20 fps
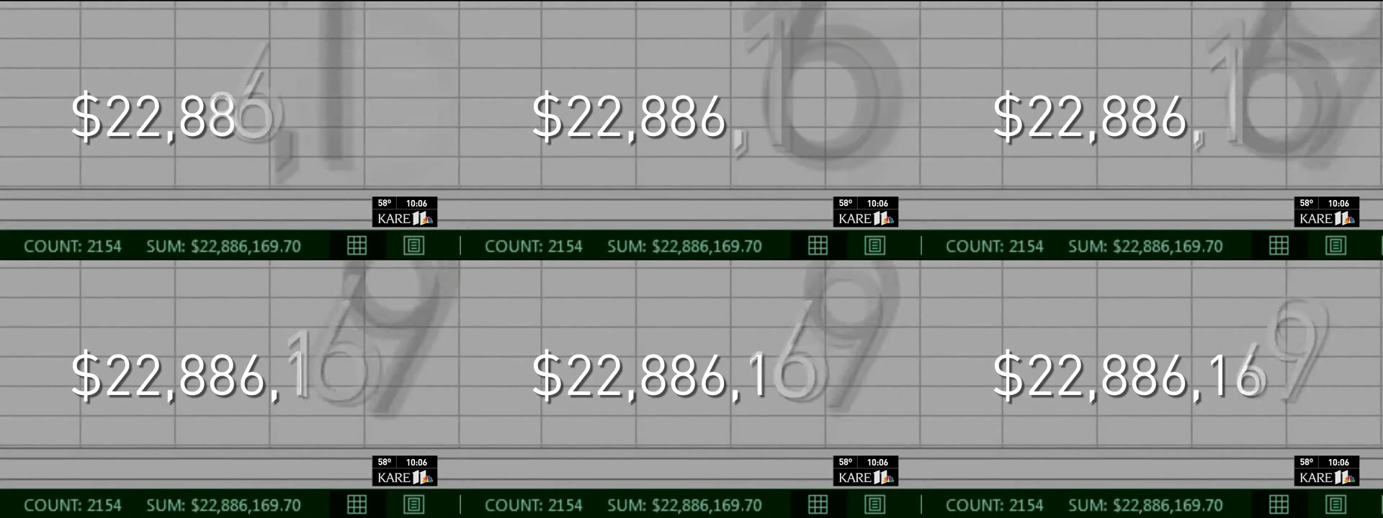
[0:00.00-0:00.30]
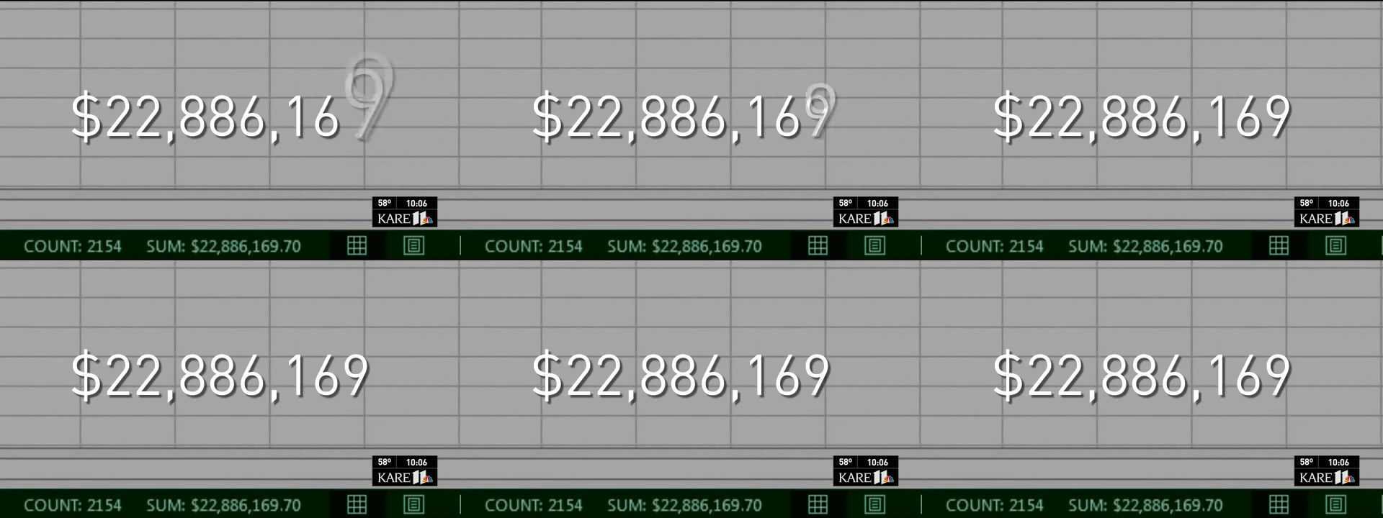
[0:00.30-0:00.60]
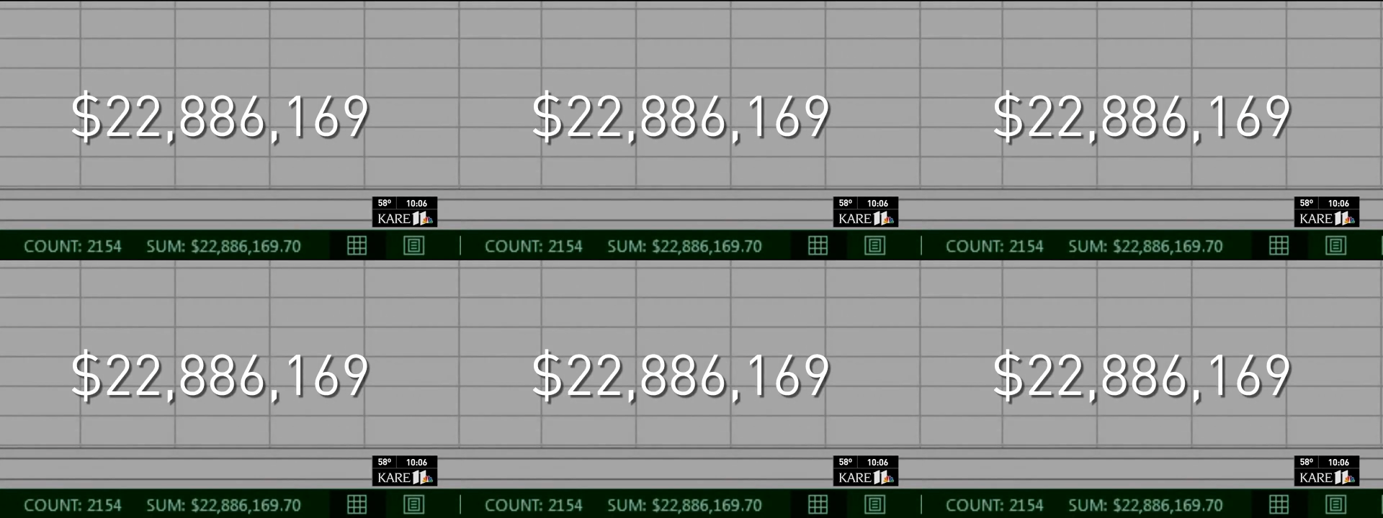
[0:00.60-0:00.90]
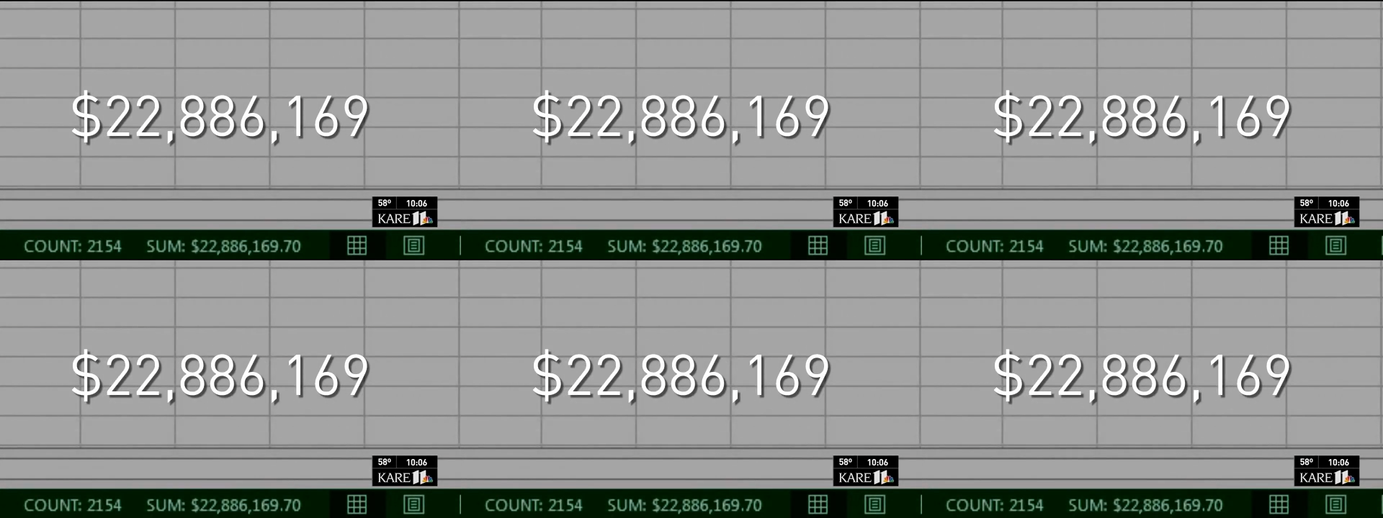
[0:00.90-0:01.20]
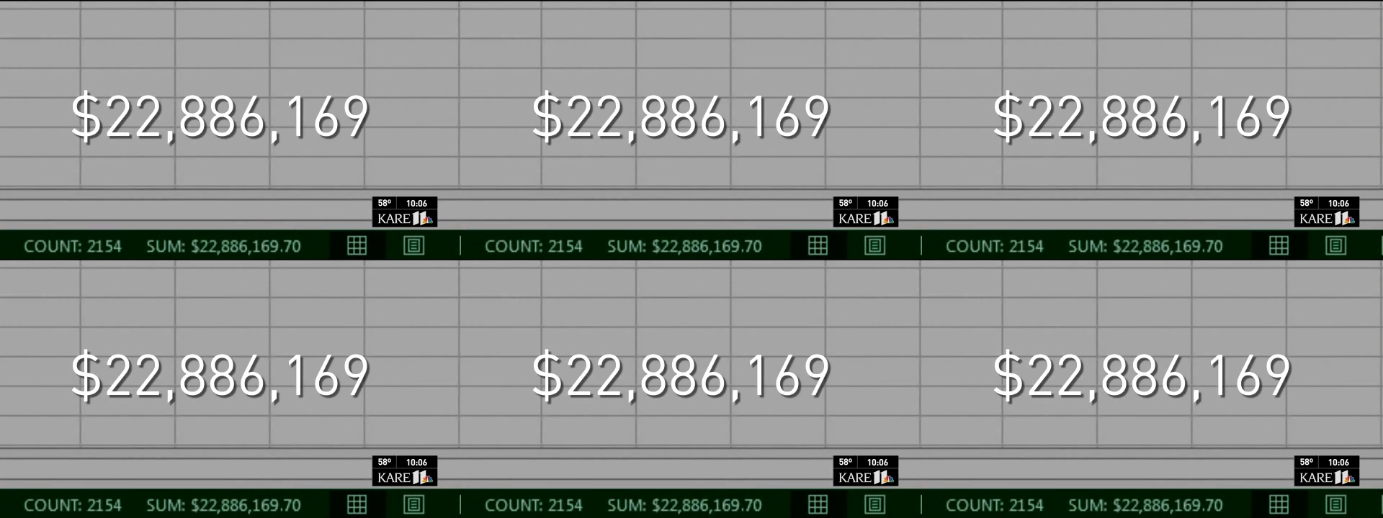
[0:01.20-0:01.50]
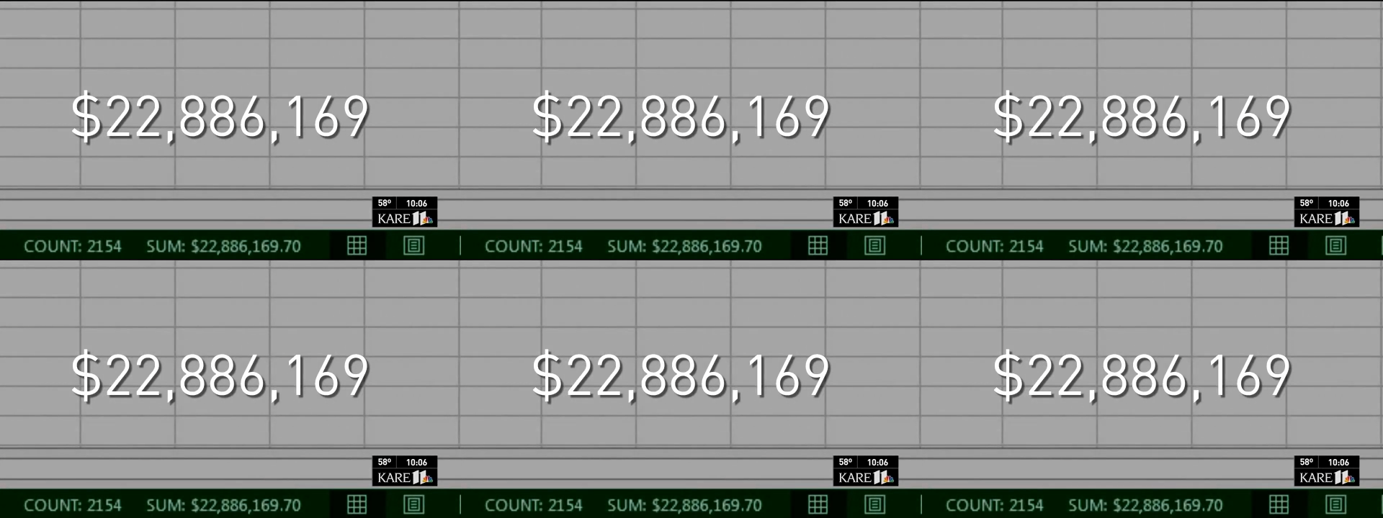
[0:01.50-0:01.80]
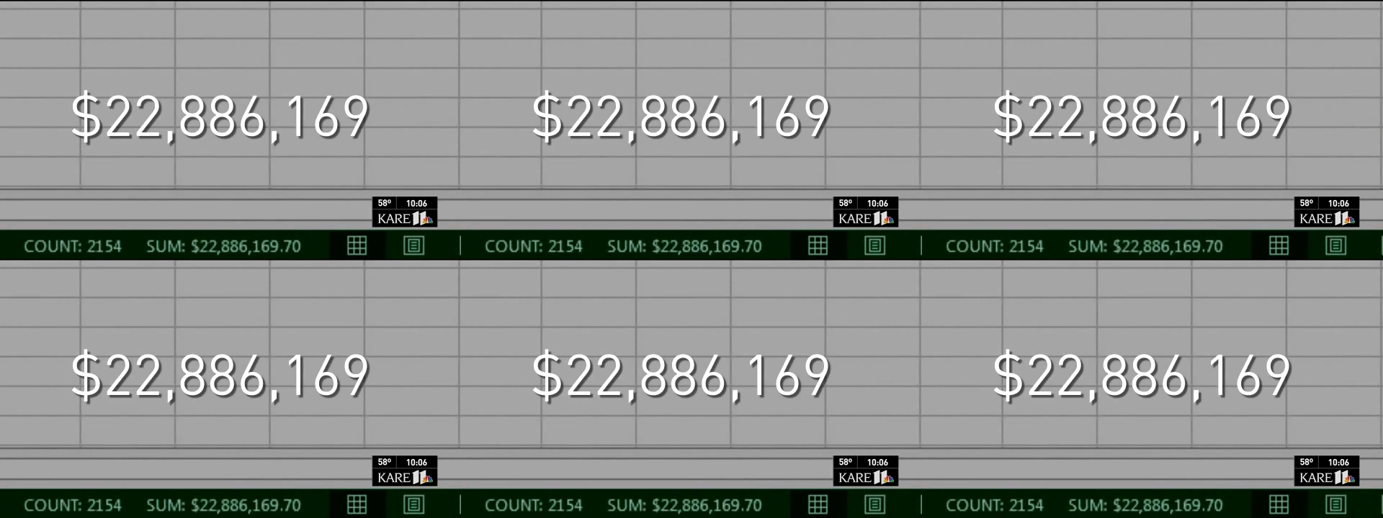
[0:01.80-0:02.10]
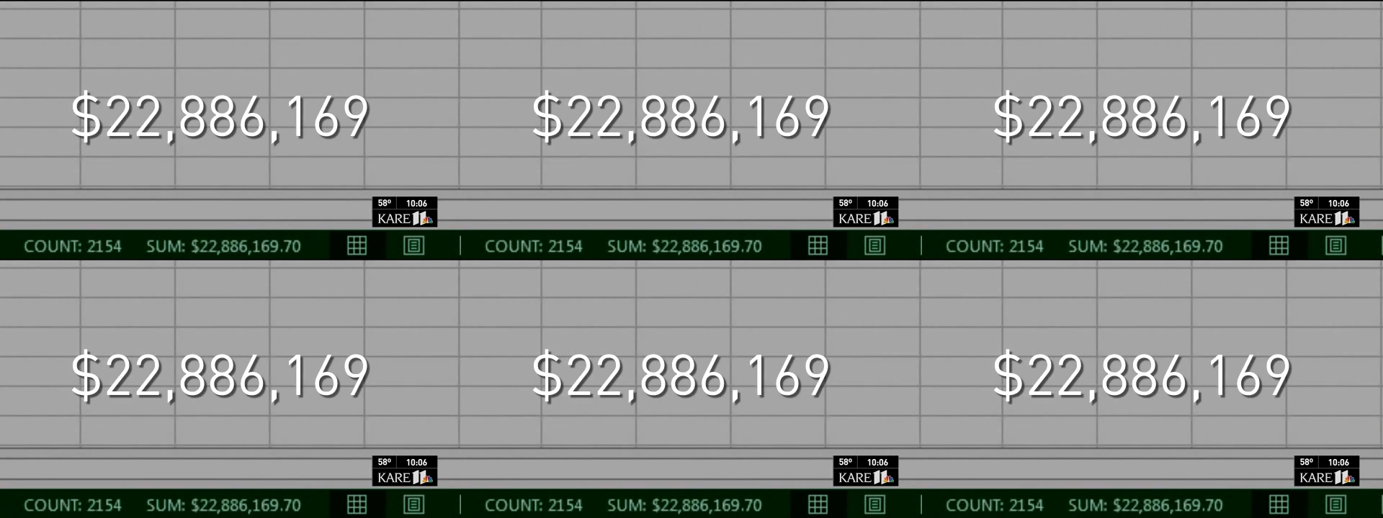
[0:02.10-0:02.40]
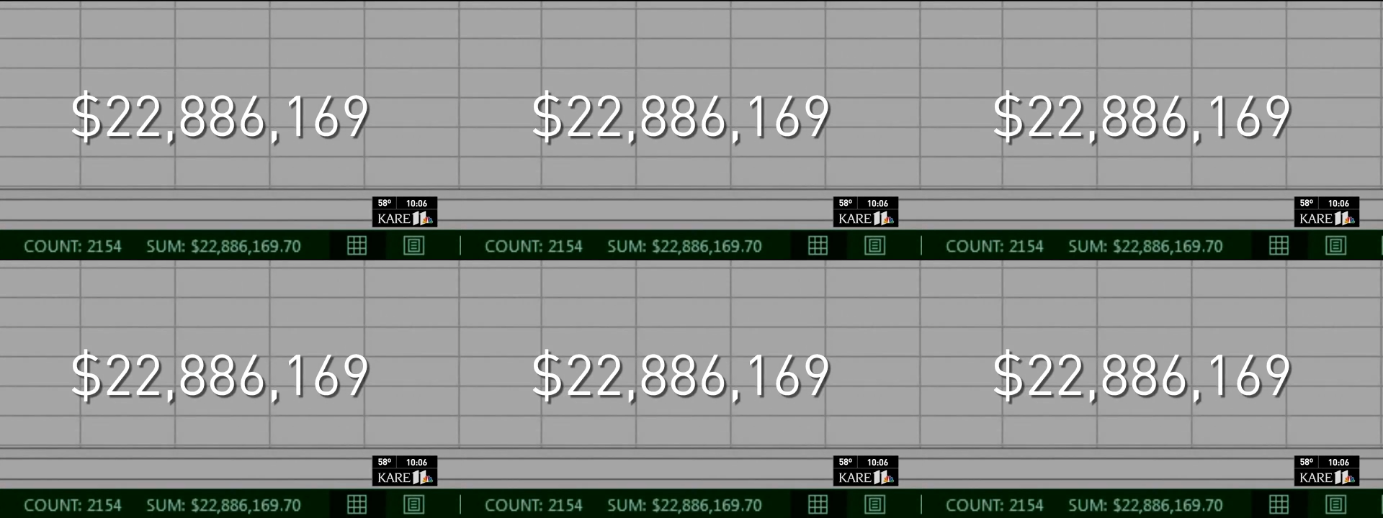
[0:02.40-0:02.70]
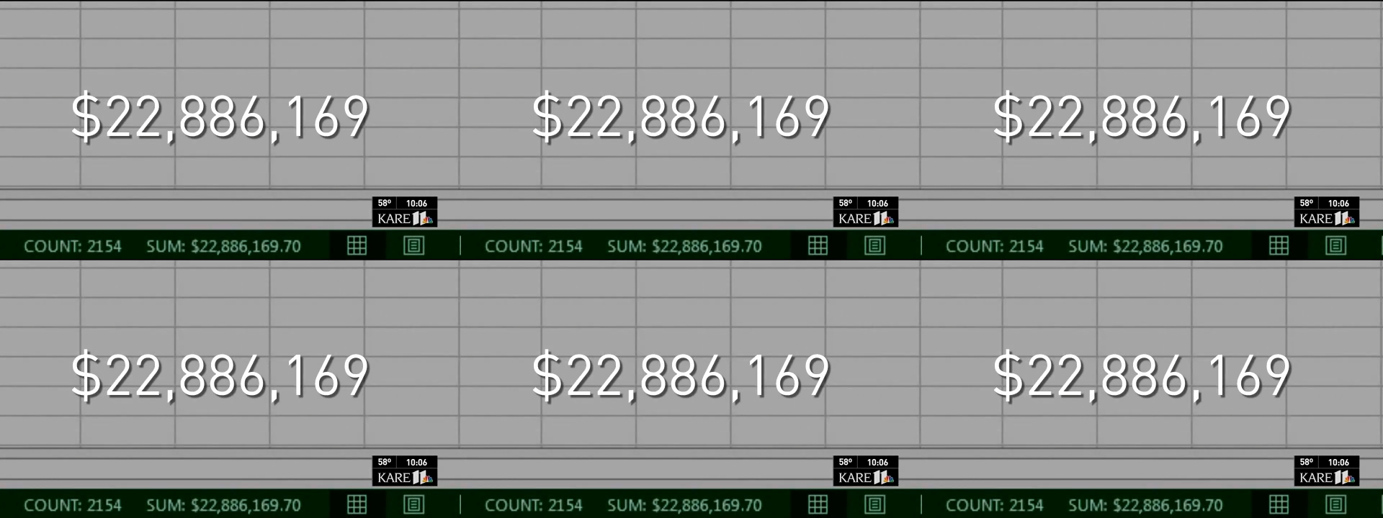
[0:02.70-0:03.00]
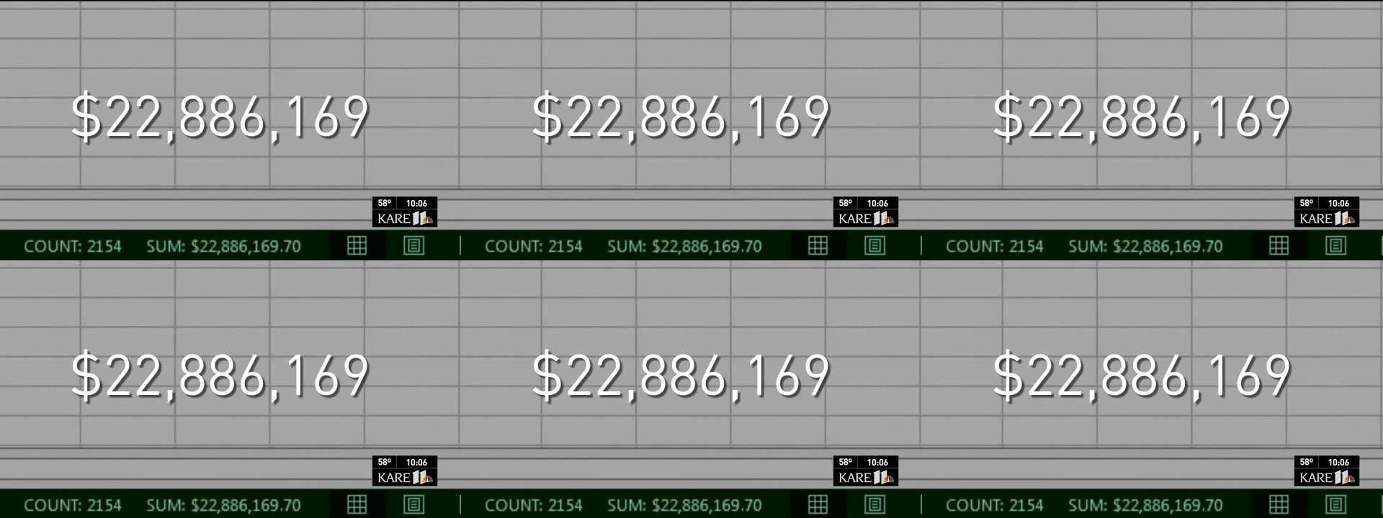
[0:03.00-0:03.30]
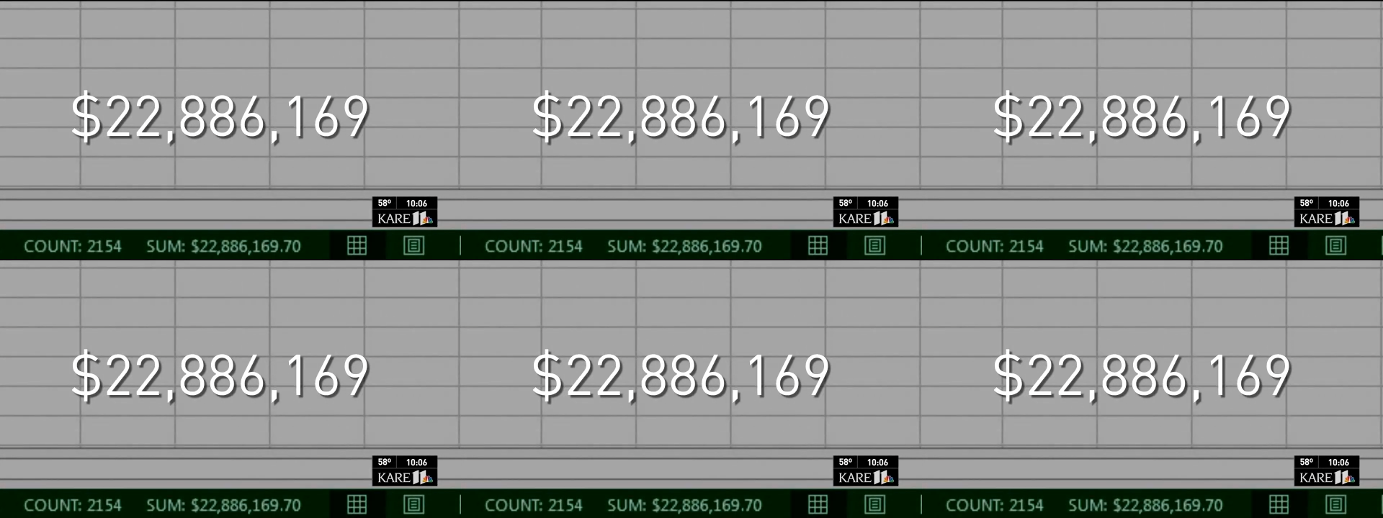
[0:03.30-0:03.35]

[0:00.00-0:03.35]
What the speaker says: No face is visible, so there are no lips to read.